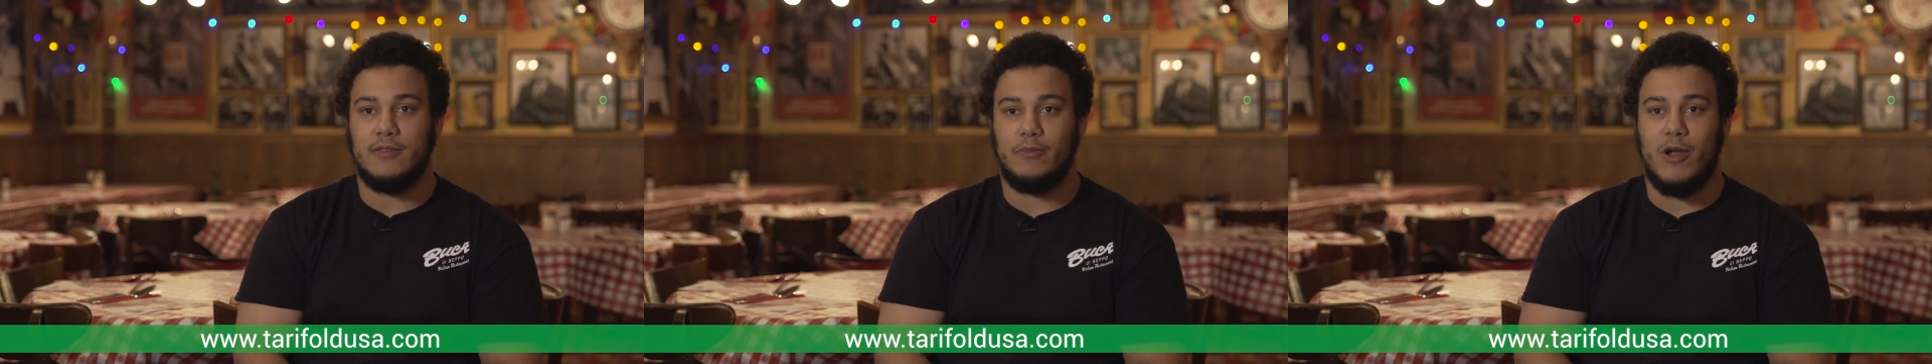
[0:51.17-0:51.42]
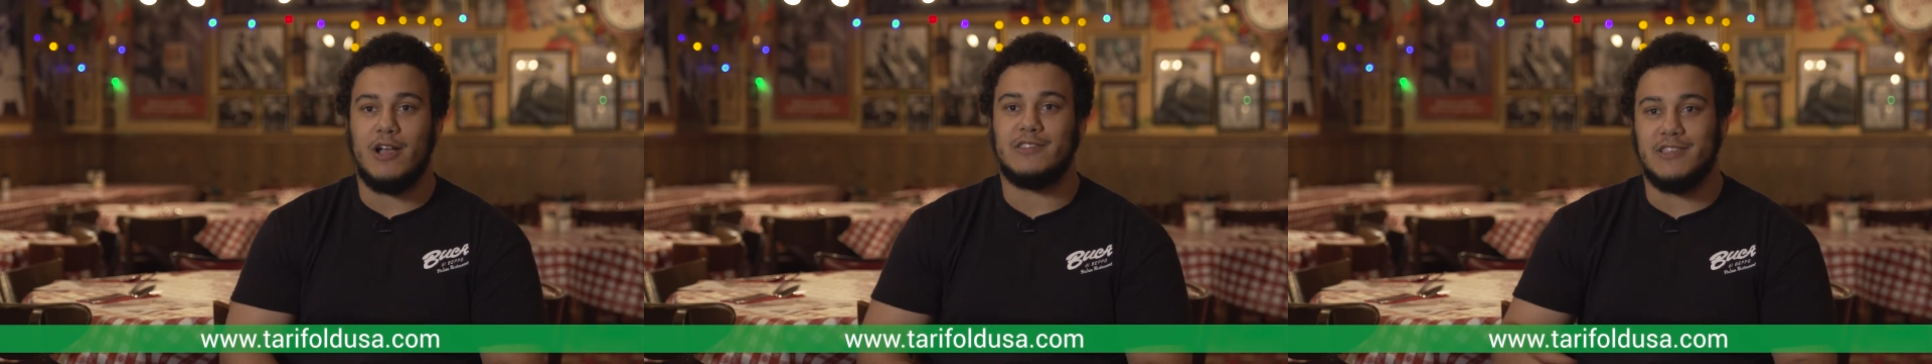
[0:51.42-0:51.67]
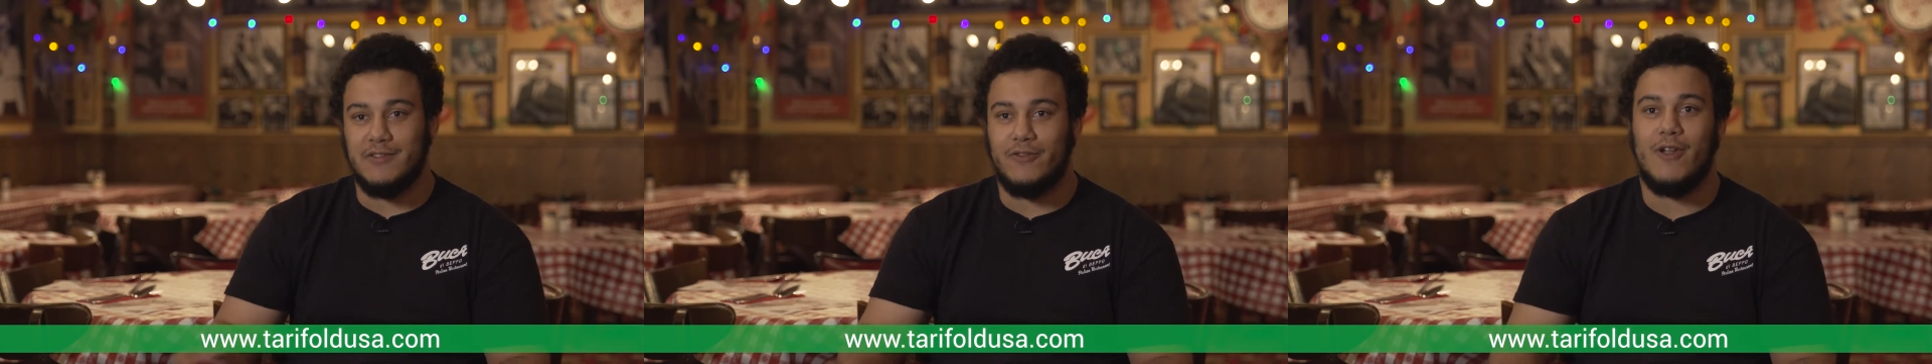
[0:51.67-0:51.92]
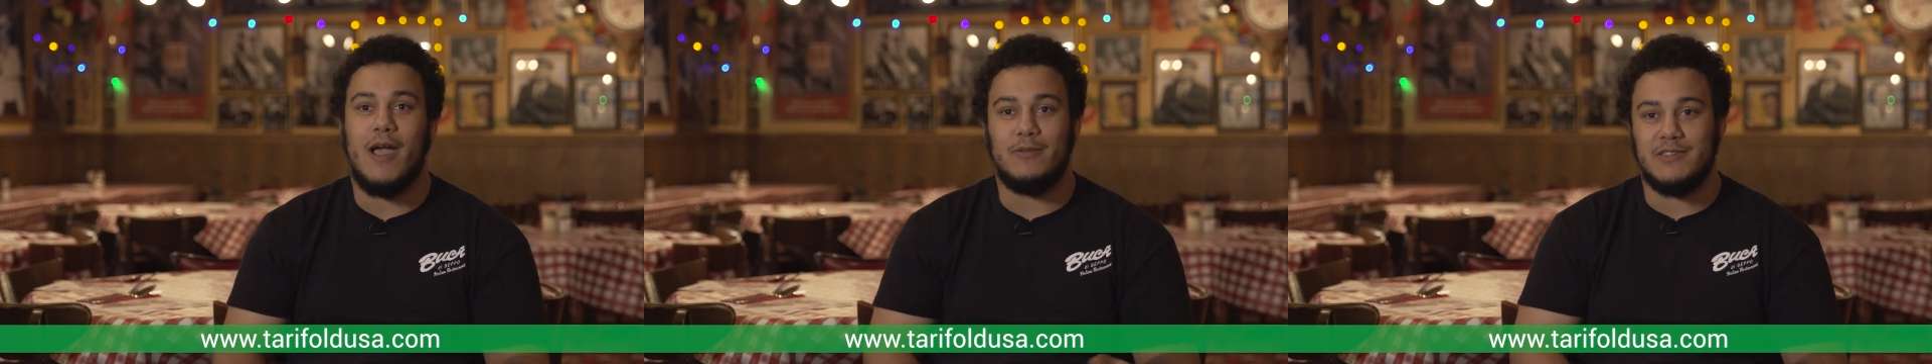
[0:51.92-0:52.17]
to the process of
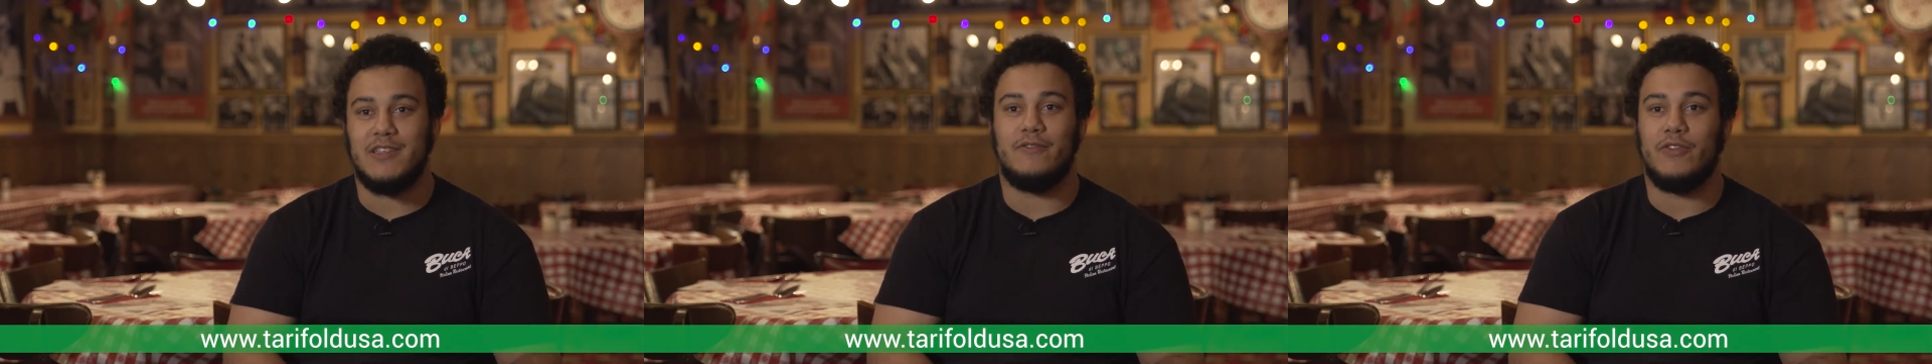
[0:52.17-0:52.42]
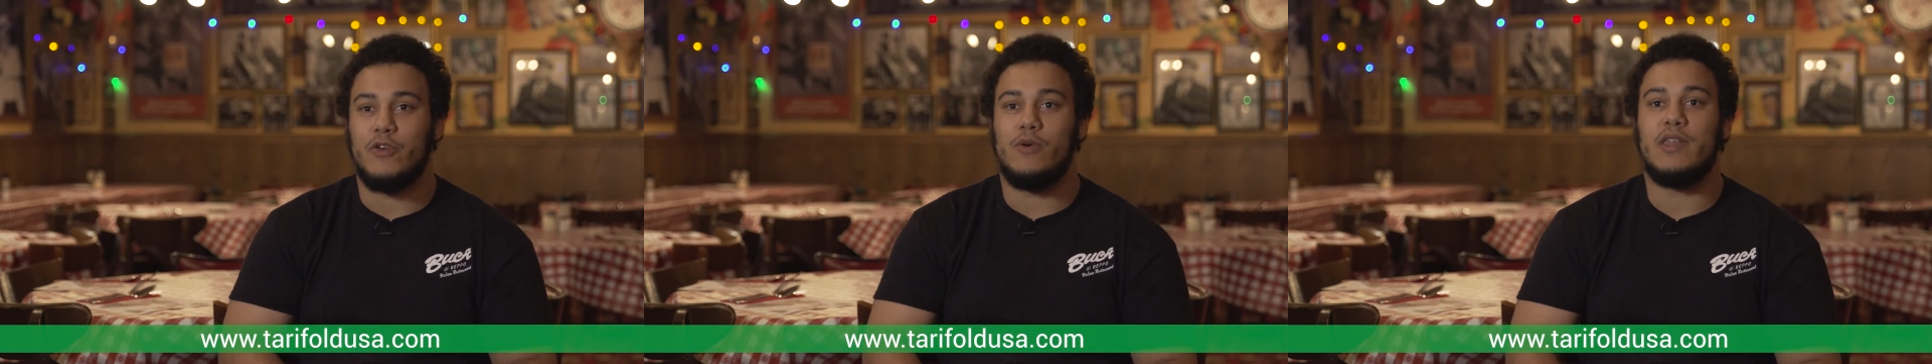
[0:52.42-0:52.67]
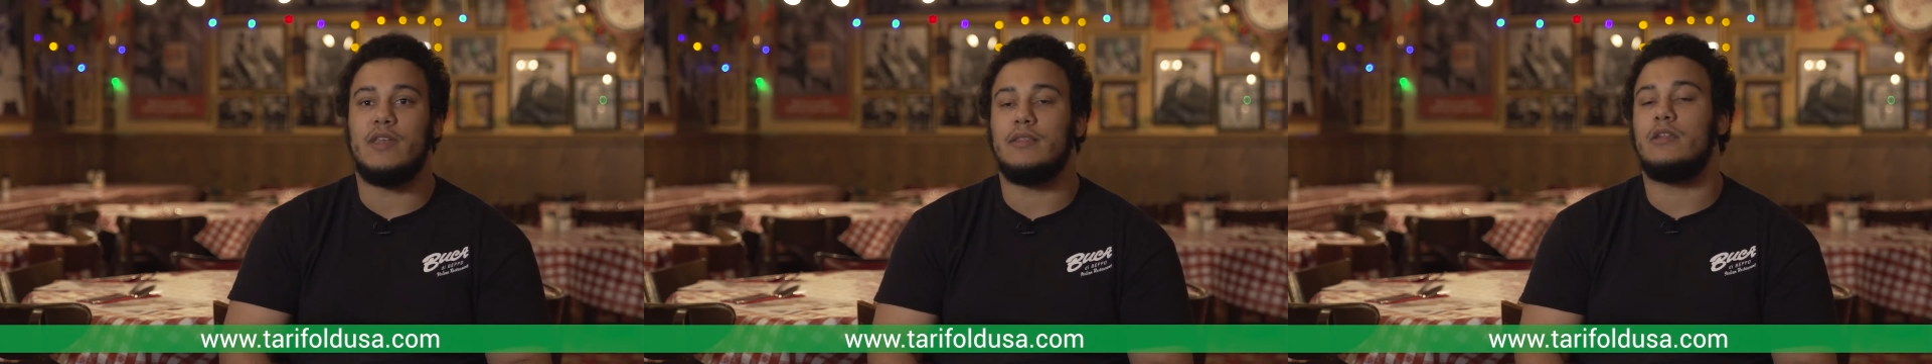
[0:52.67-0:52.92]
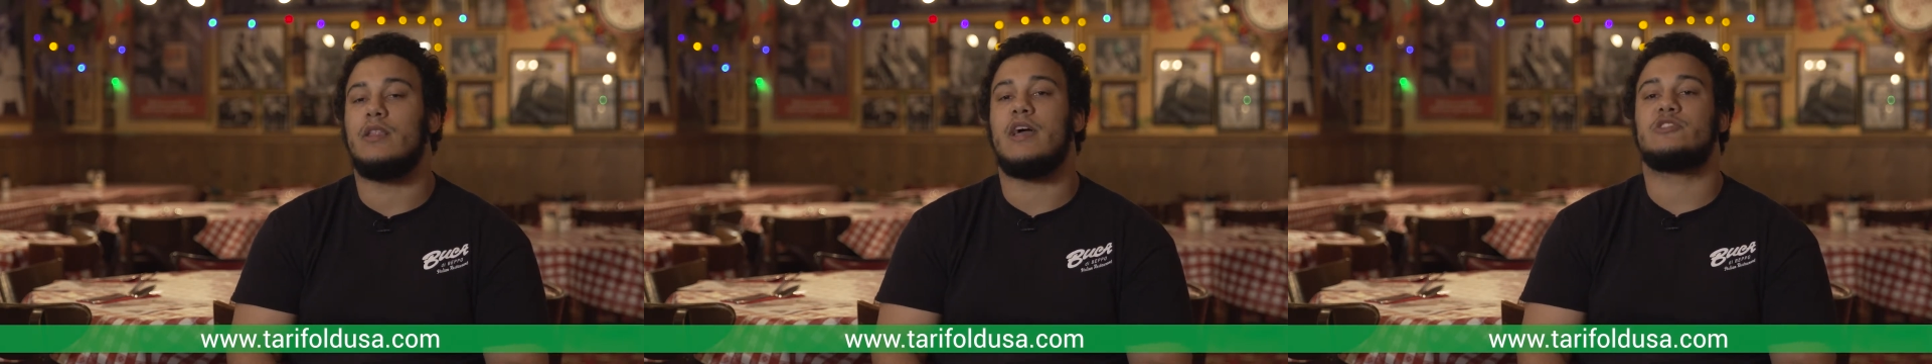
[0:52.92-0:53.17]
grabbing stuff and throwing in a
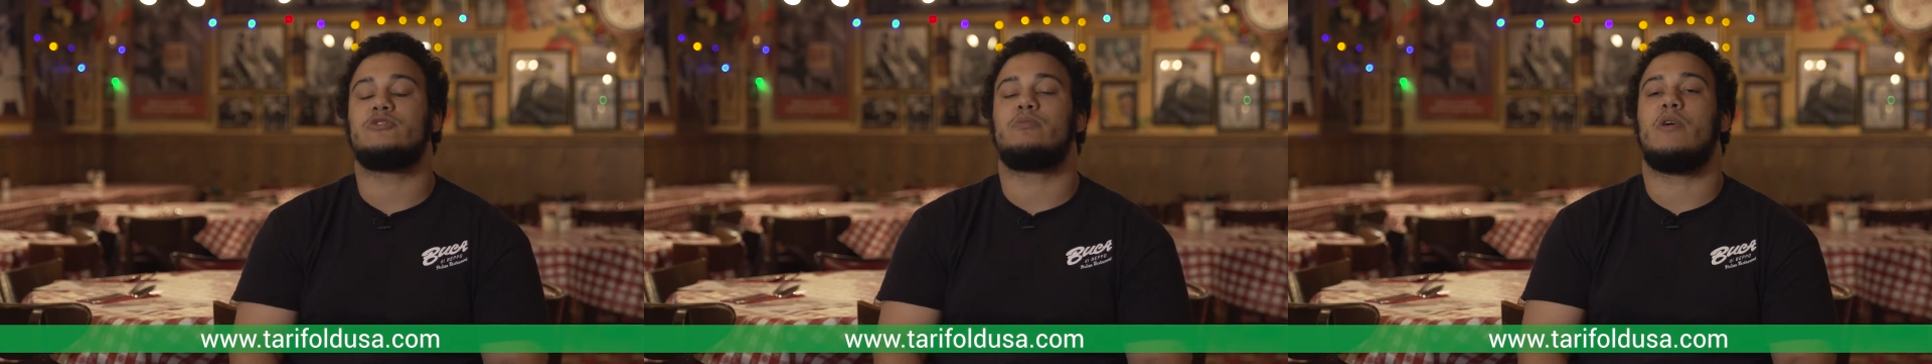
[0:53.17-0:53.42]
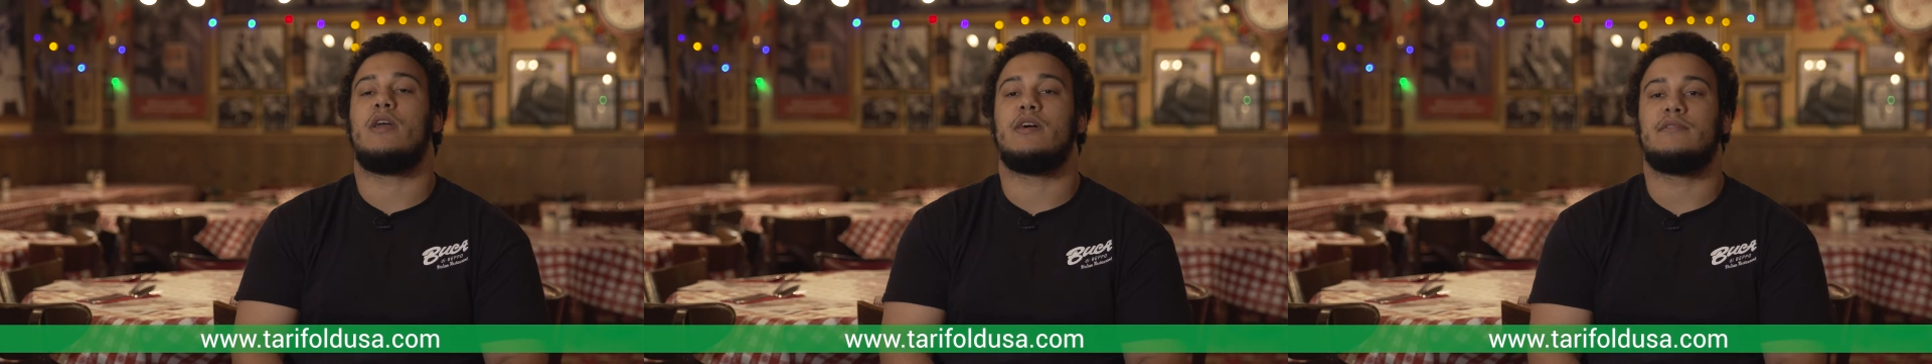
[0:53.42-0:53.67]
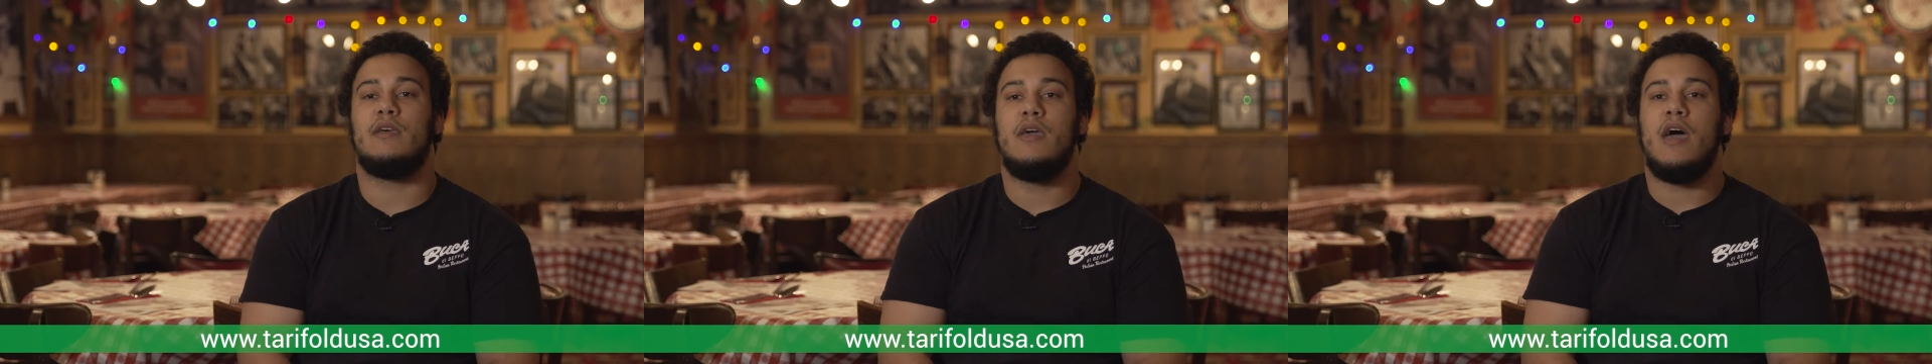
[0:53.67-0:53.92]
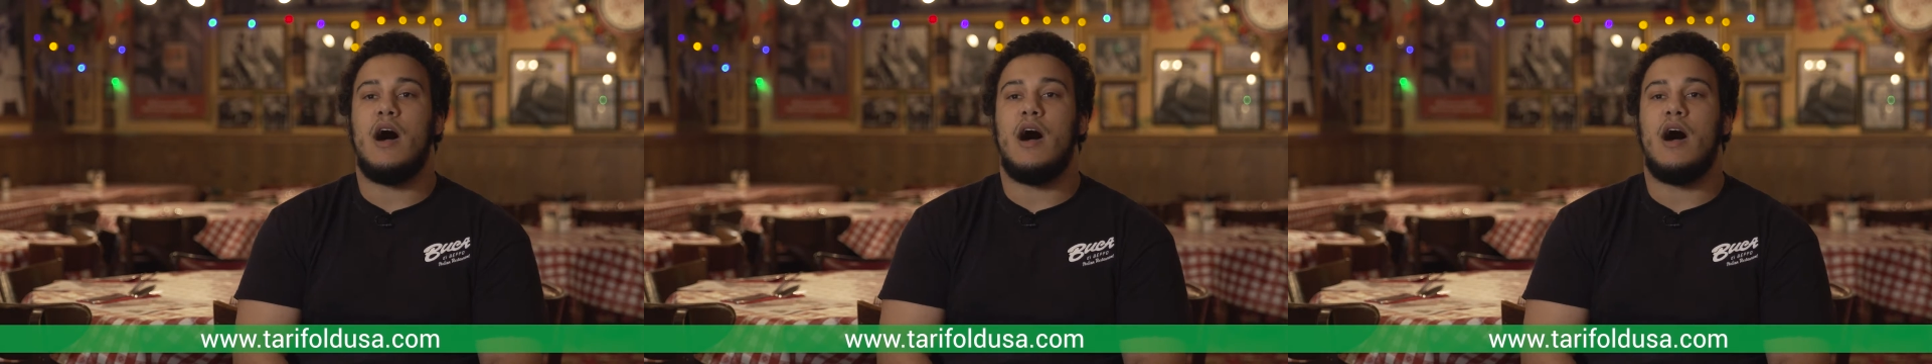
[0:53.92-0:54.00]
little extra product.